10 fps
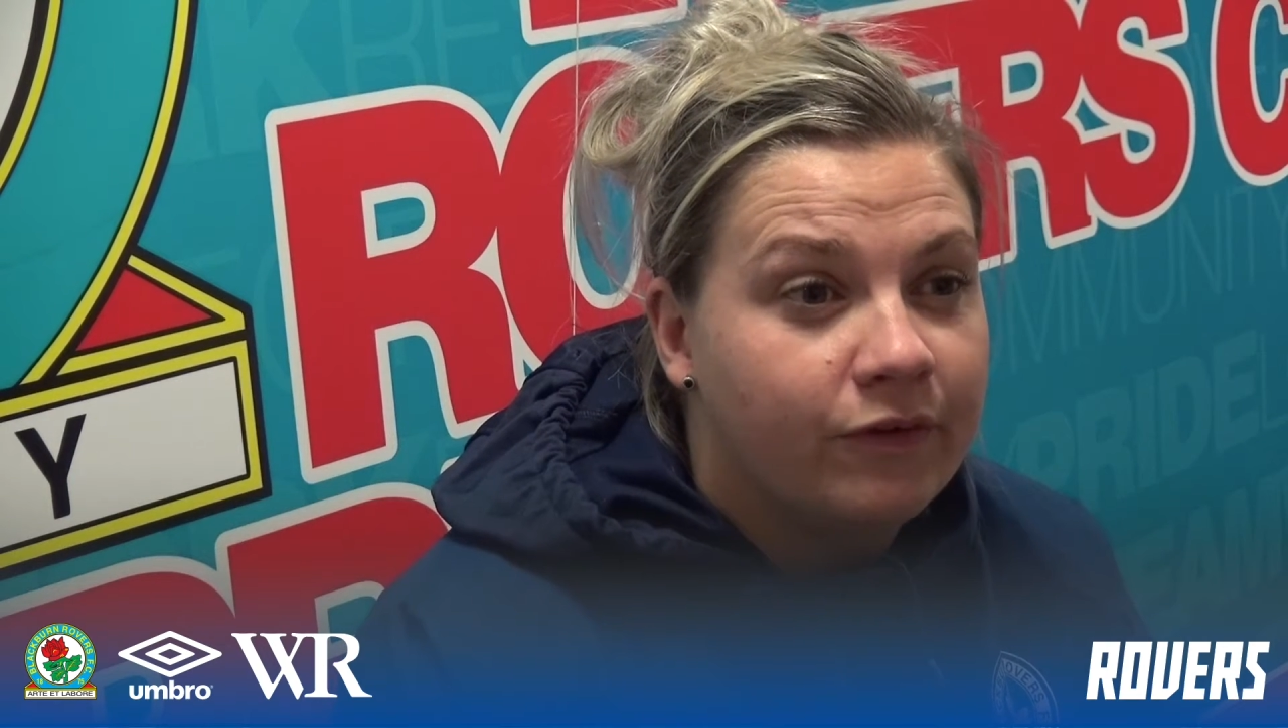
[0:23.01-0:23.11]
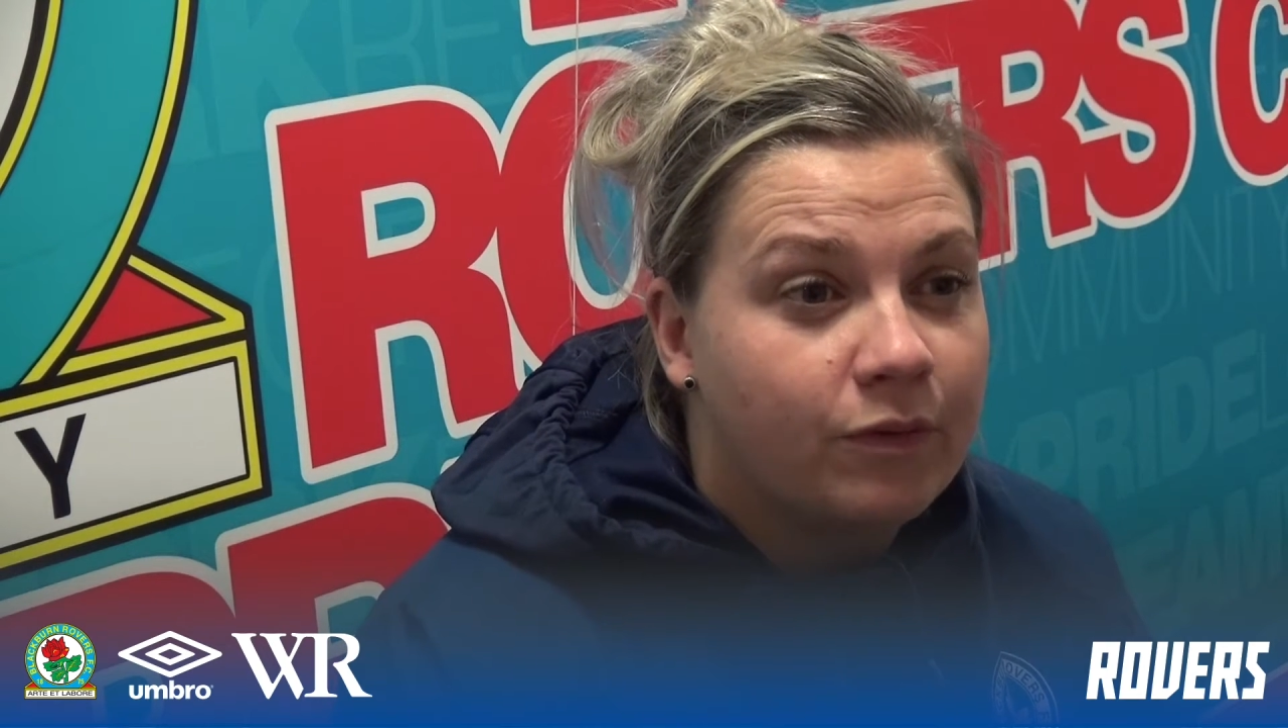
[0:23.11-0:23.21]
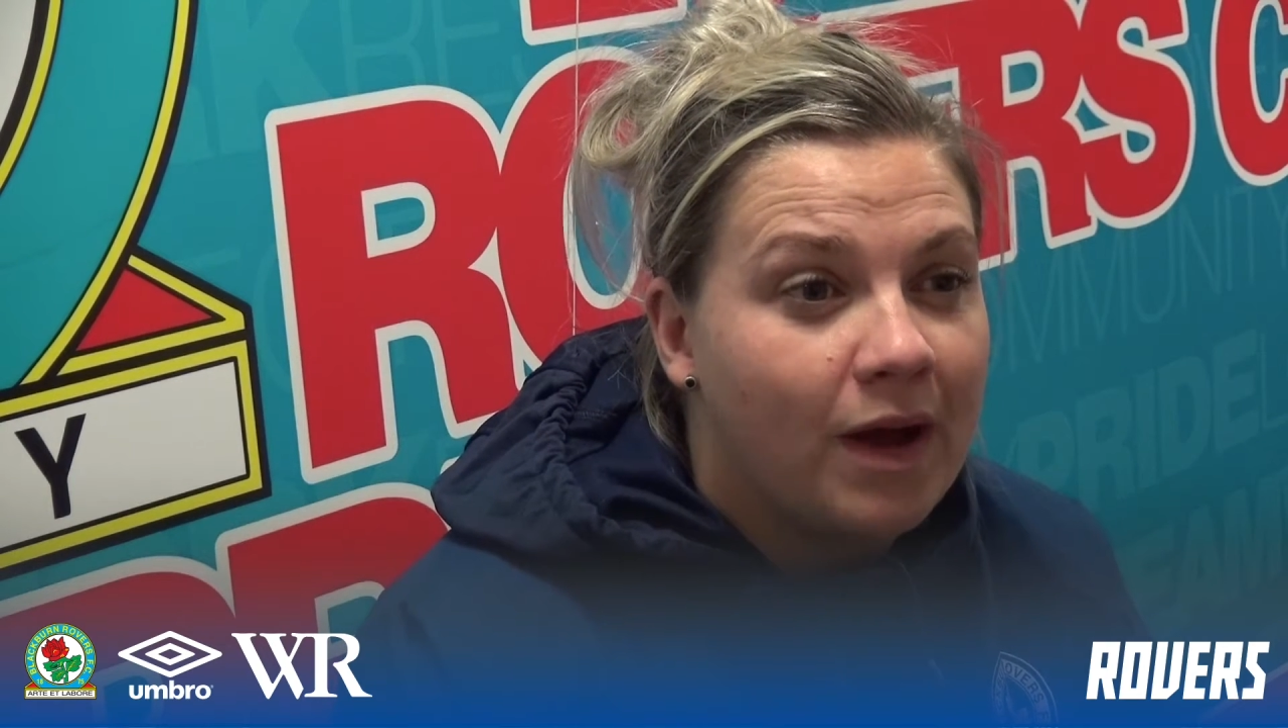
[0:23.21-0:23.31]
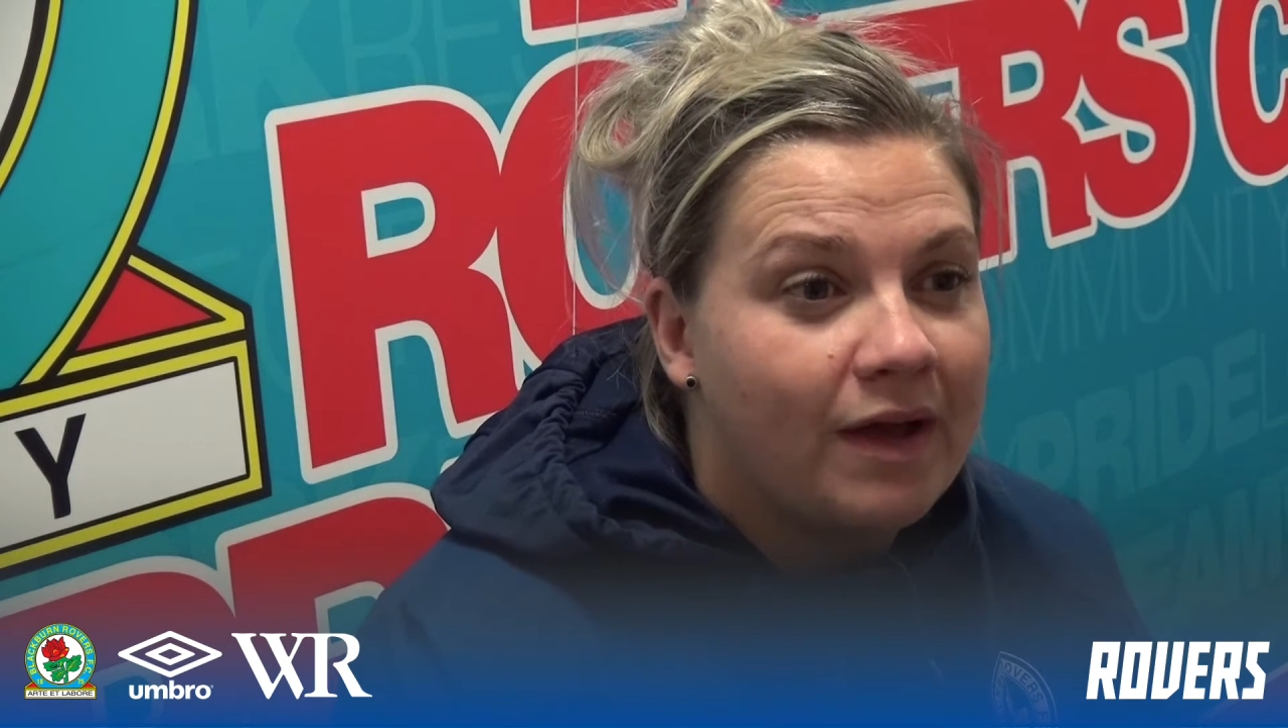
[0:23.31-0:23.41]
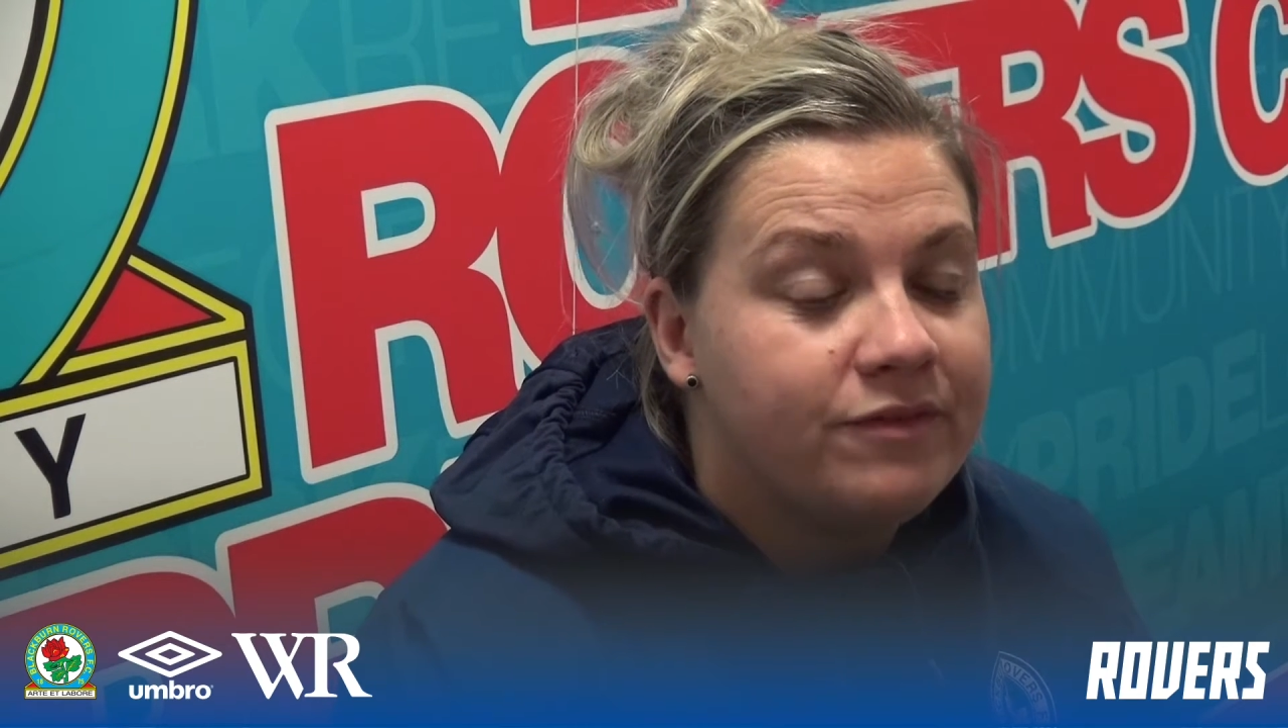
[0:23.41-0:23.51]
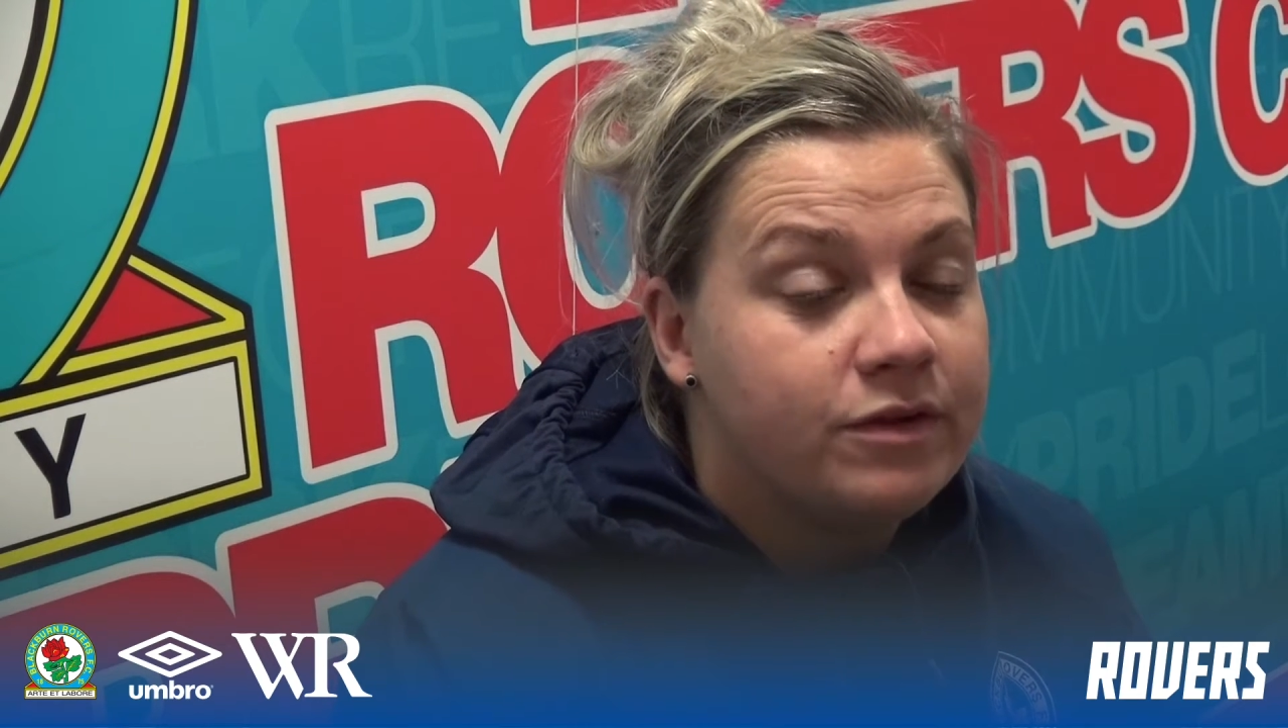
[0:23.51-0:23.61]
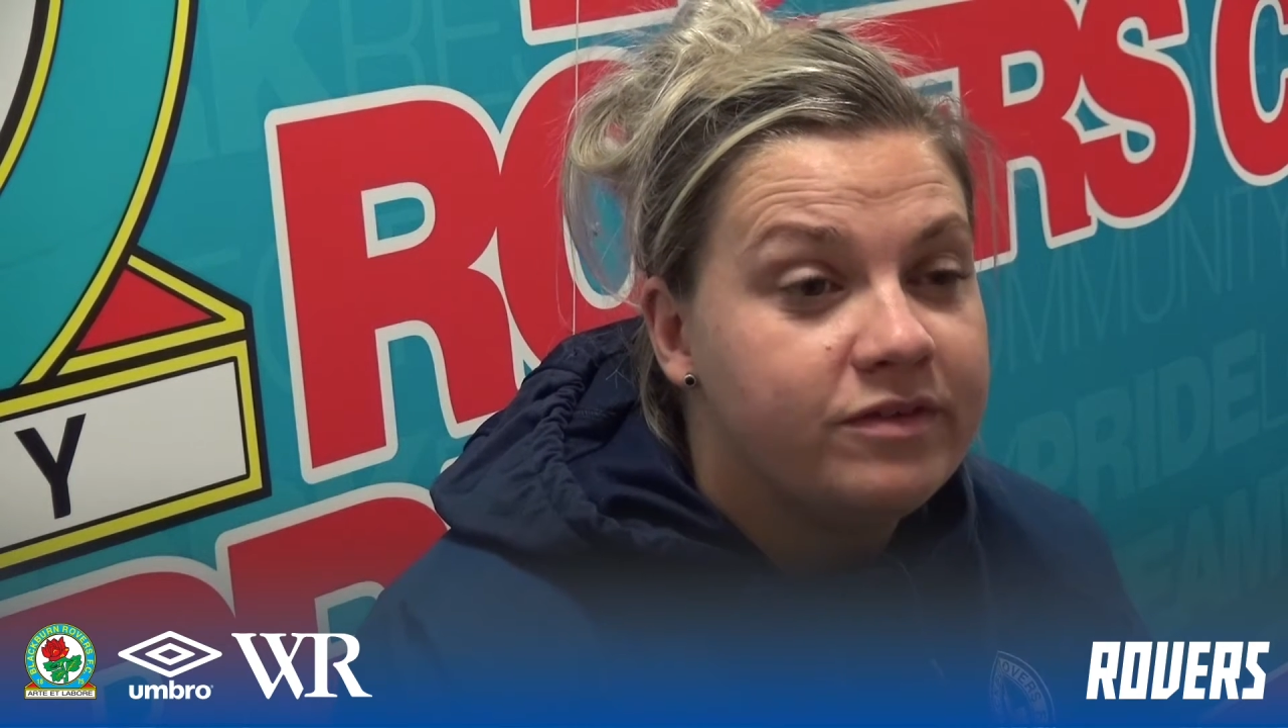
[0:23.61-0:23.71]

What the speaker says: quite a few